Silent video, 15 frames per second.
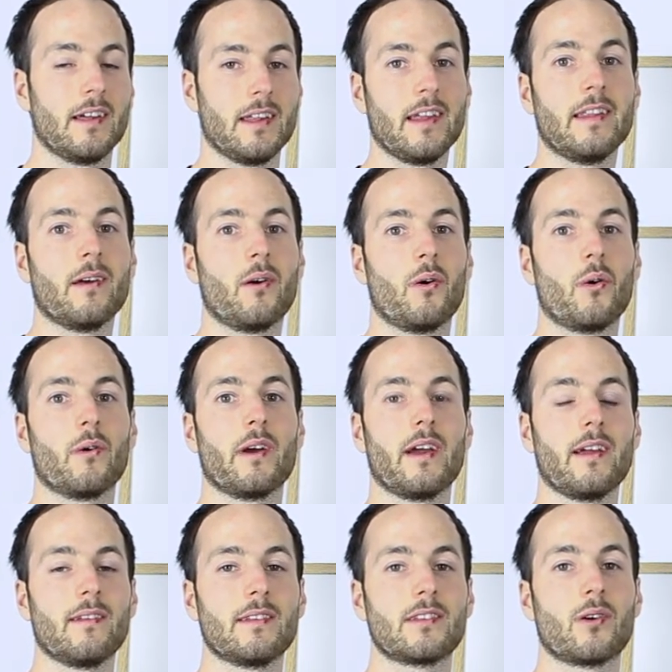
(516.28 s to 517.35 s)
in
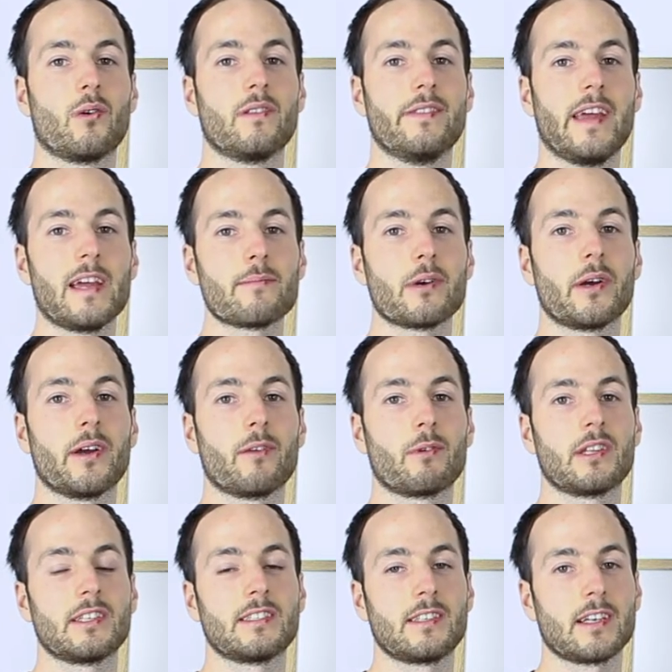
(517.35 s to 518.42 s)
this whole neighborhood
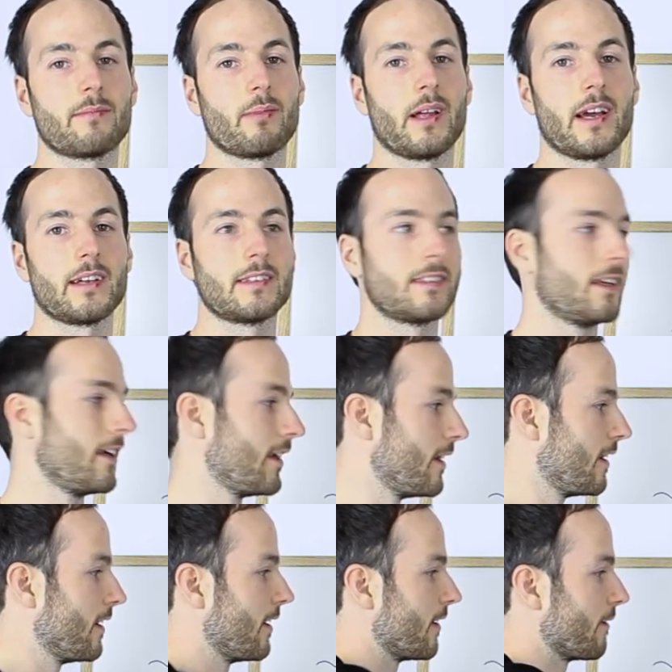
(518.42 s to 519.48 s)
with this sixplex,
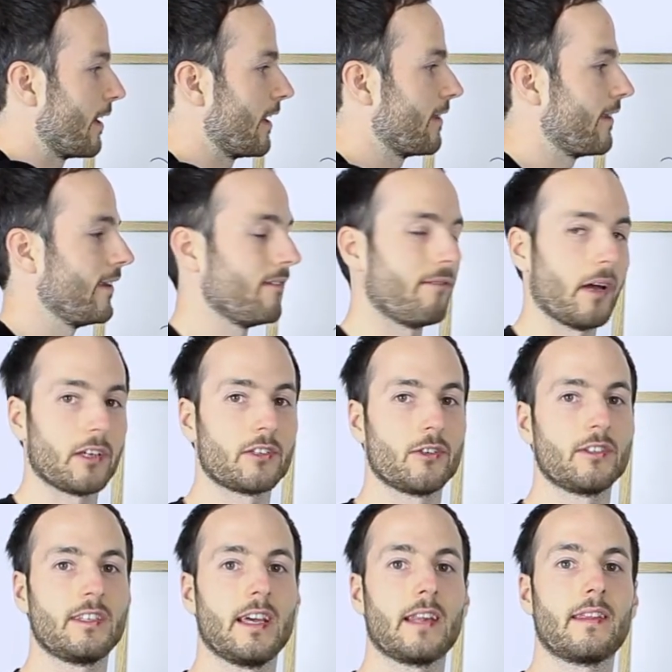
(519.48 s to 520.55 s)
right? The
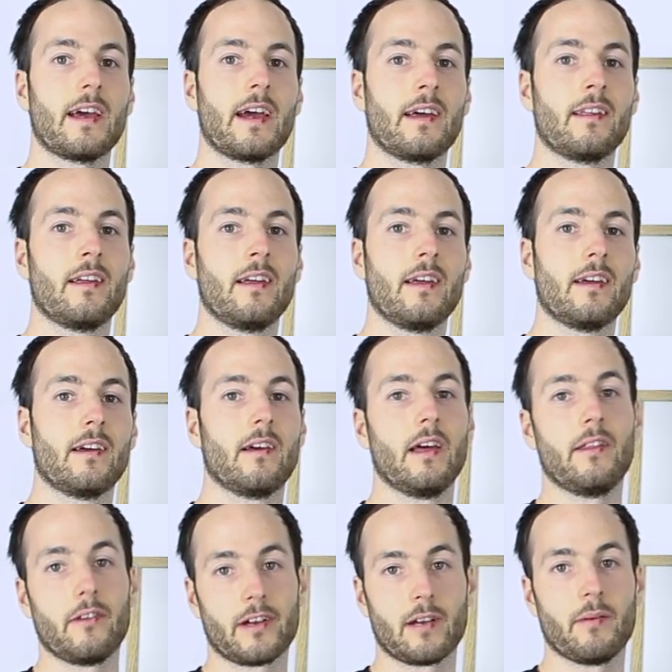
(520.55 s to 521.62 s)
investors get that,
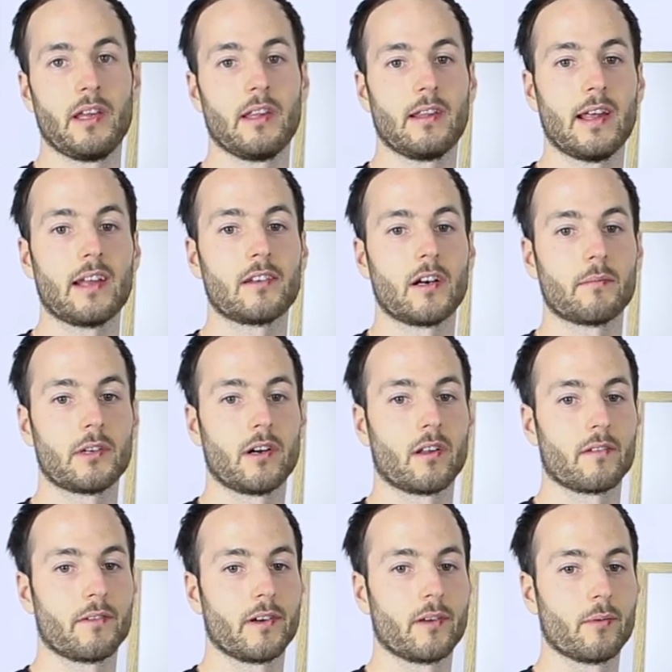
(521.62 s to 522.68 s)
and they're going to pay that top
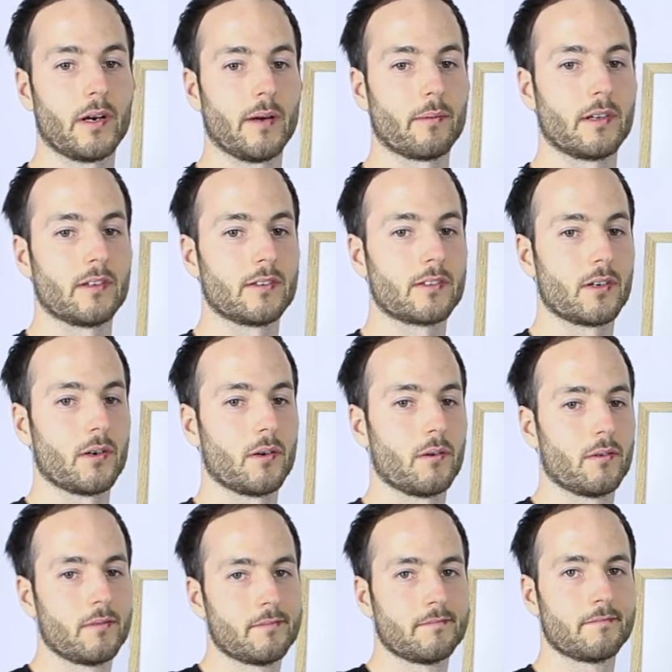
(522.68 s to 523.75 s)
dollar for your property.
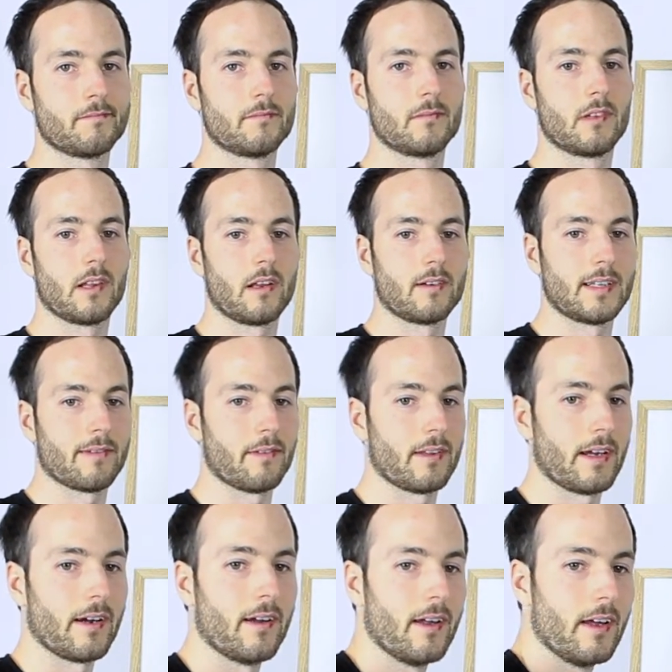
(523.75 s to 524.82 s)
So a little different
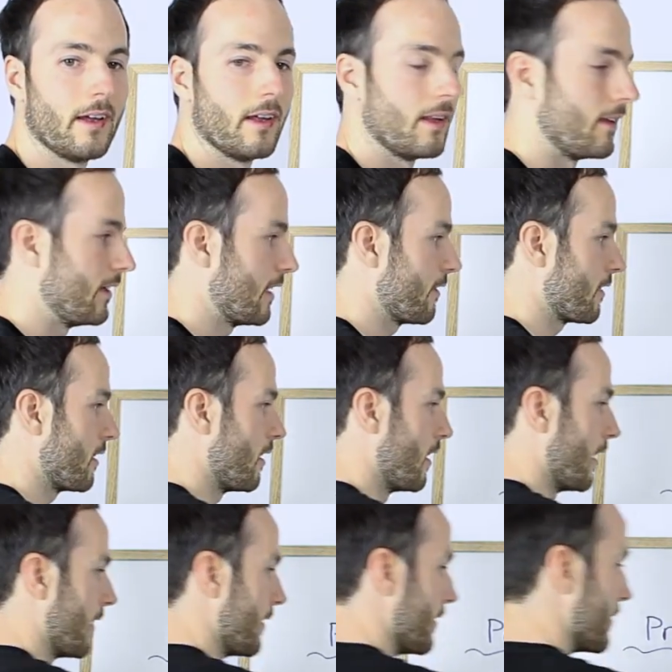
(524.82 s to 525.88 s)
there. The other
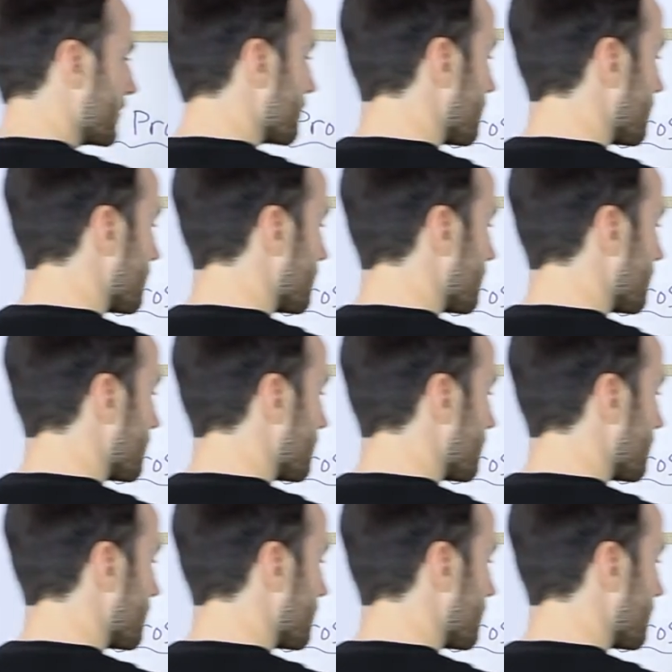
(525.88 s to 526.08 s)
con